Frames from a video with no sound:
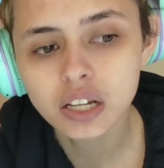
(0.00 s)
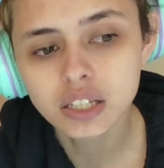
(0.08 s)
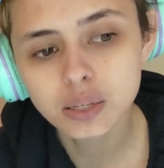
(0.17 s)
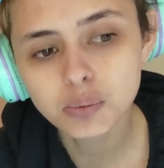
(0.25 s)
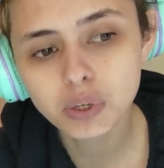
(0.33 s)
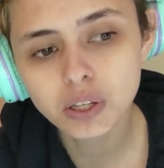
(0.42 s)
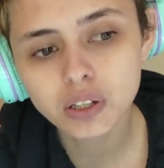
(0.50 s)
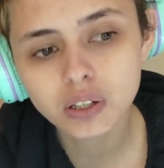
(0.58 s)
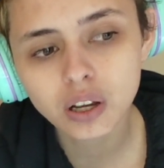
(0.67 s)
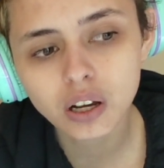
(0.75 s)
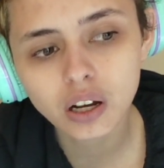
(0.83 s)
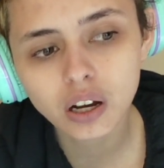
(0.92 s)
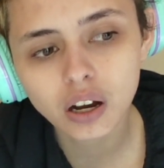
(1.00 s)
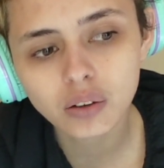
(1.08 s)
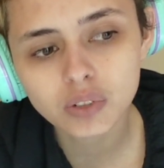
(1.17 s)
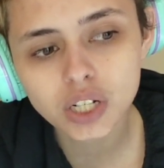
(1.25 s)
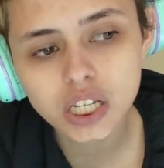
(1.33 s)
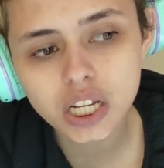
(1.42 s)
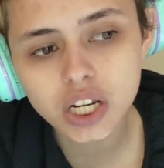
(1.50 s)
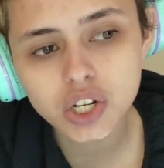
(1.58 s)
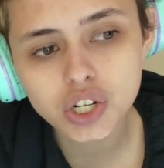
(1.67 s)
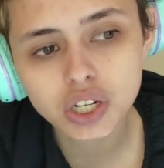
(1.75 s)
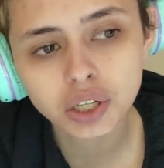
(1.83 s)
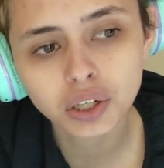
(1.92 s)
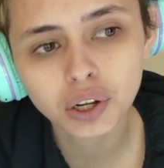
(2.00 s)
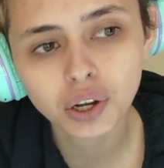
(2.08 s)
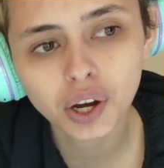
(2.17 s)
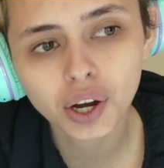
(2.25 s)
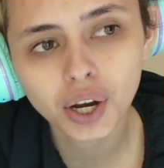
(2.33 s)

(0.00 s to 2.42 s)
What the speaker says: deepen a conversation